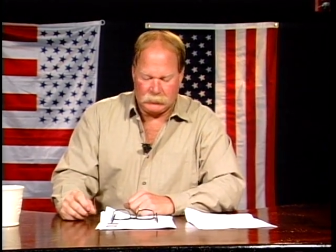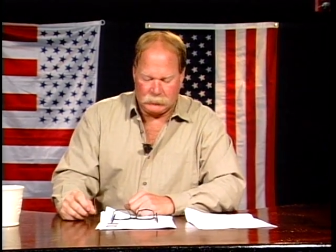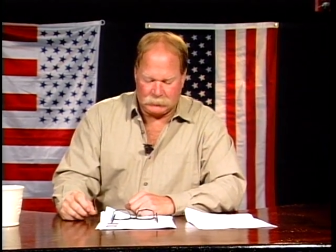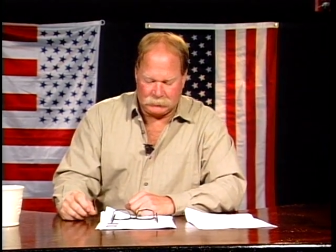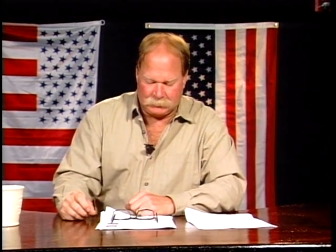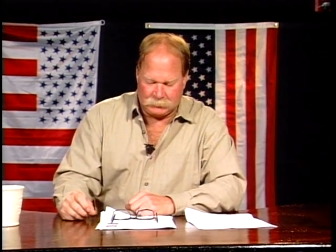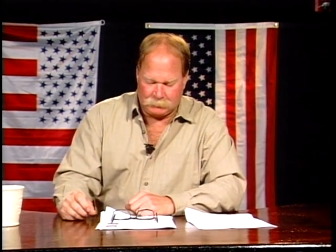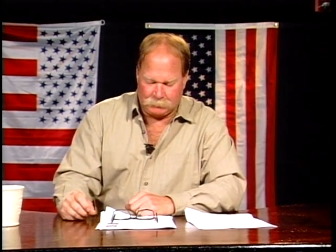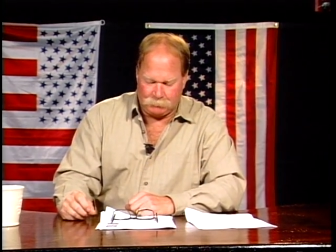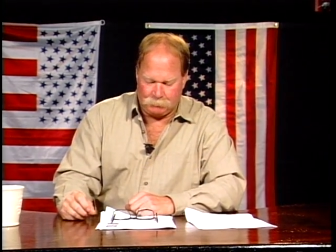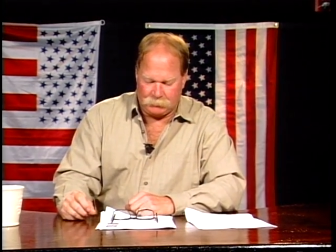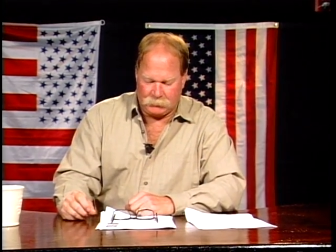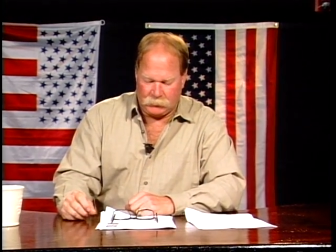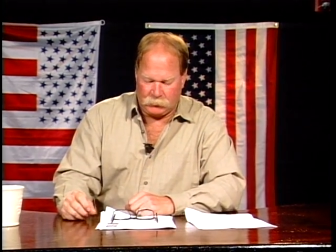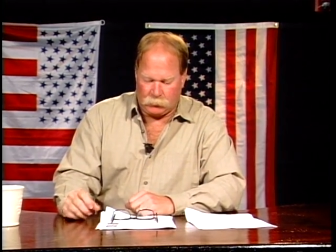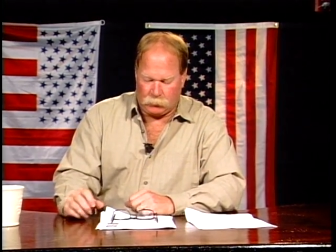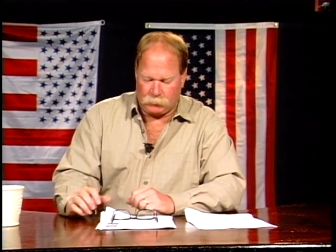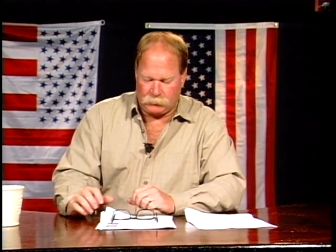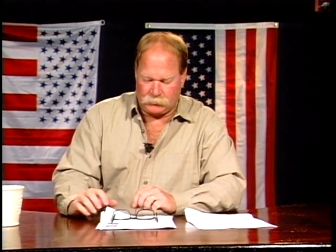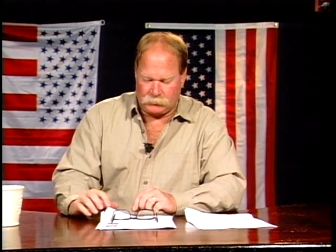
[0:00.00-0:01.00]

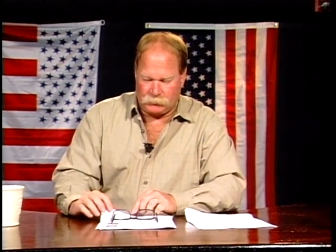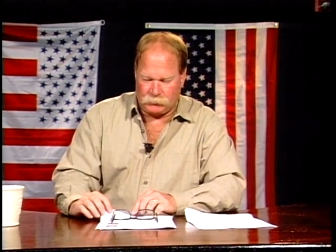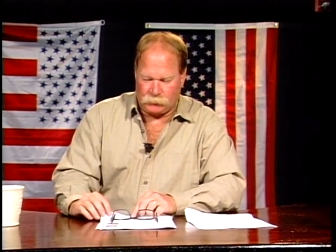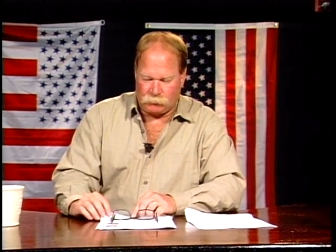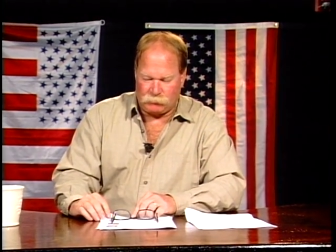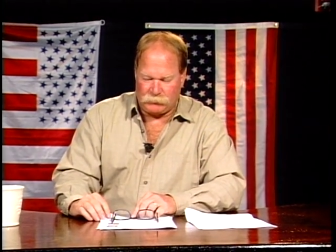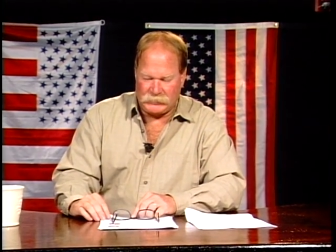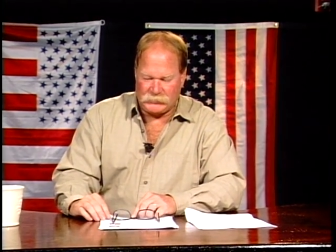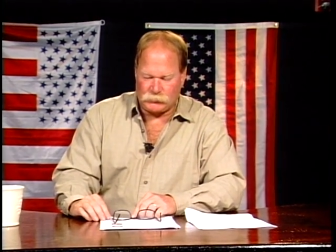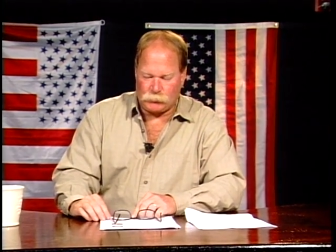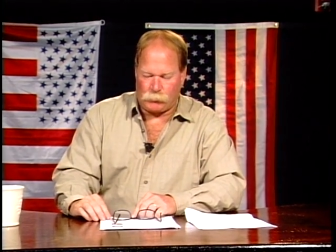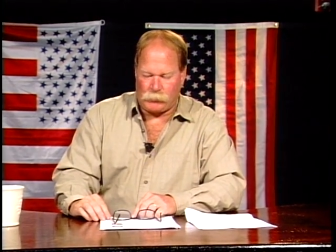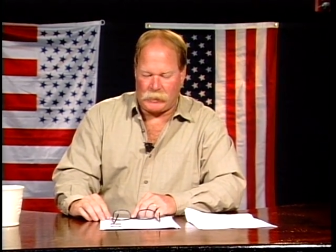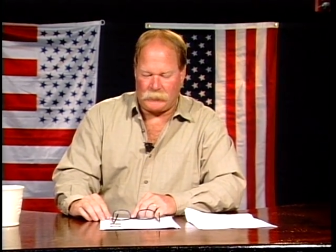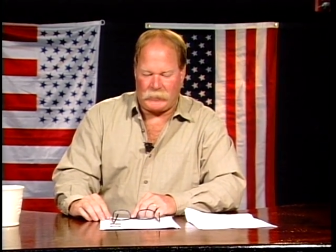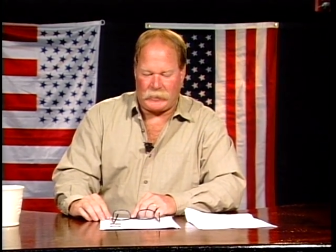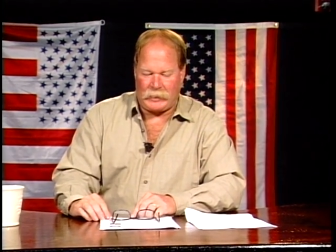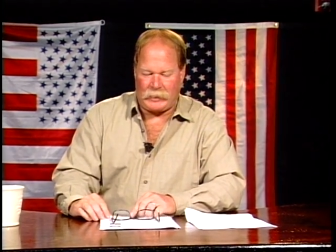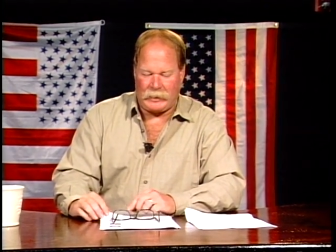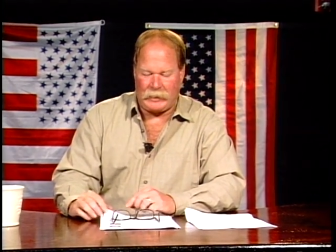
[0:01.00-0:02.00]
the reason why
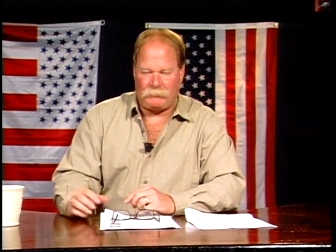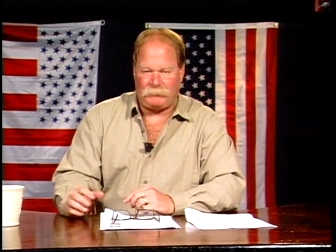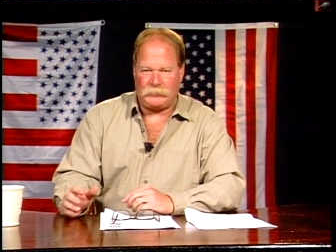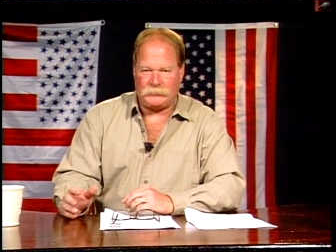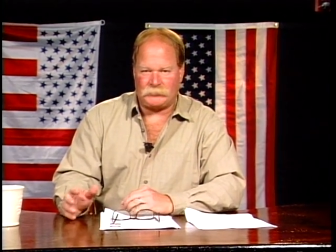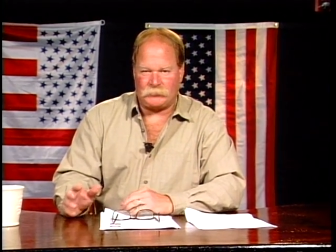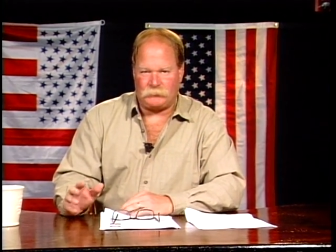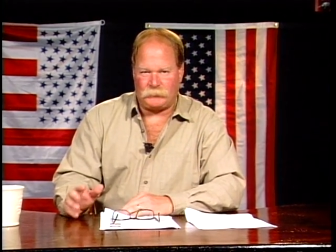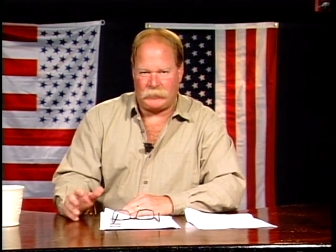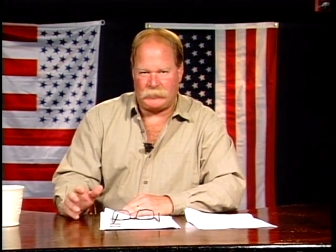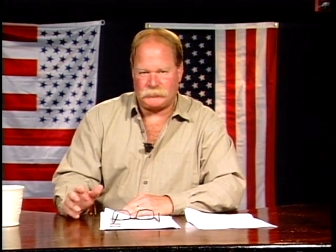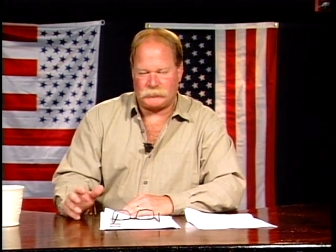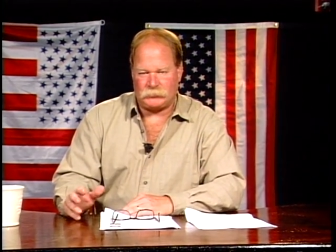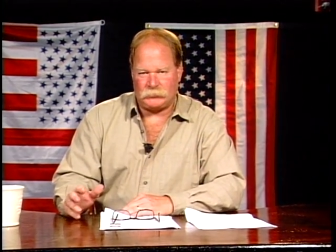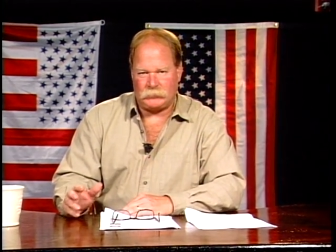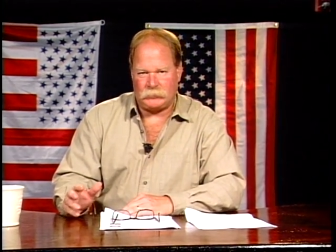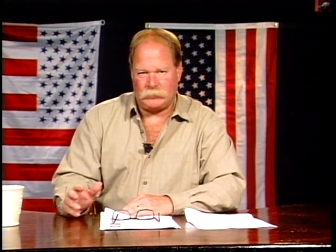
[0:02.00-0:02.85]
they have these events